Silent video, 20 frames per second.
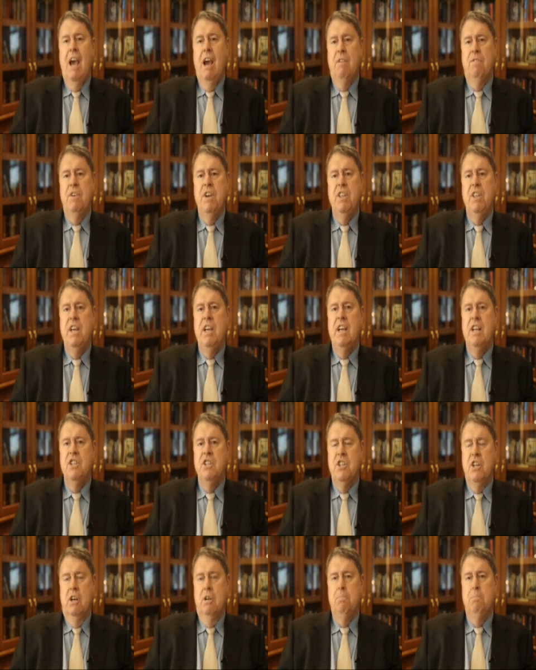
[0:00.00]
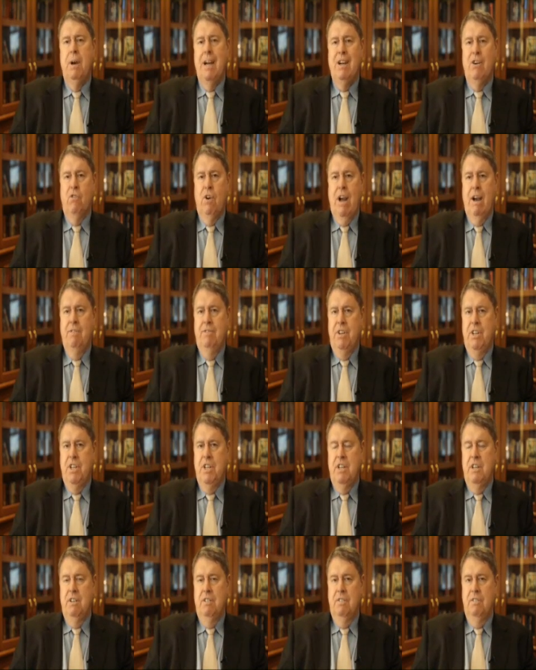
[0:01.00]
Everything is done by
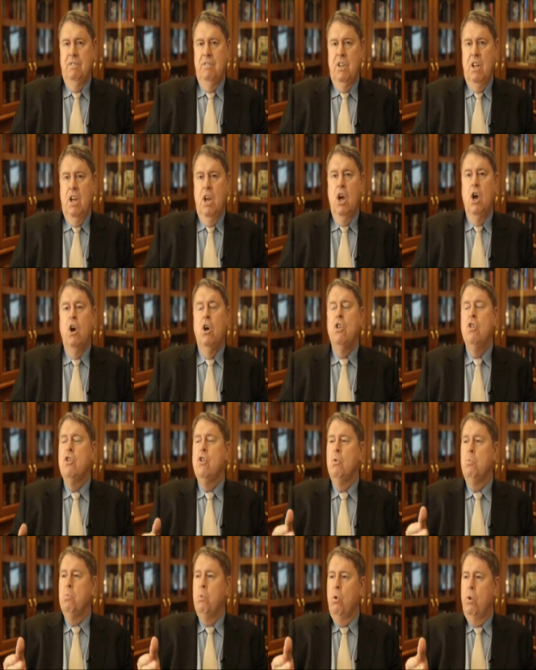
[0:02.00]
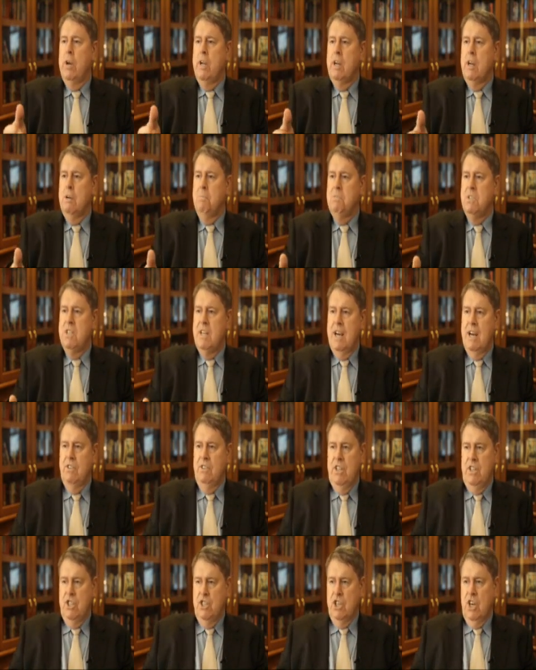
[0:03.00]
gravity. The water comes
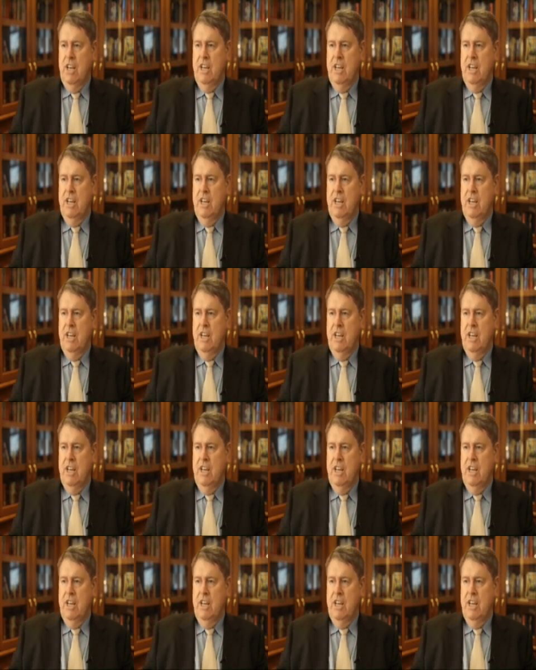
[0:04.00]
down these